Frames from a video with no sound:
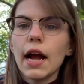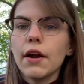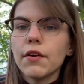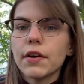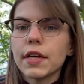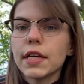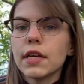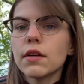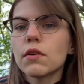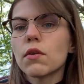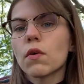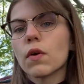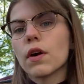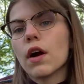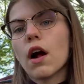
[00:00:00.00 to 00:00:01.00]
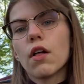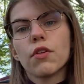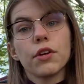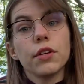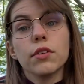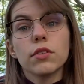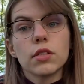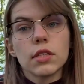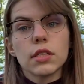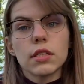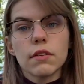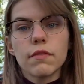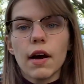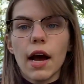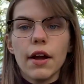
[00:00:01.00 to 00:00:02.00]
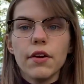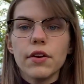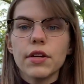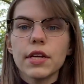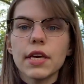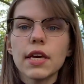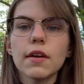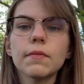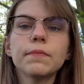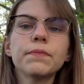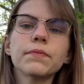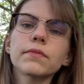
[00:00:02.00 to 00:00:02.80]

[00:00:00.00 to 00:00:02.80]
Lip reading: irony or other uses of irony,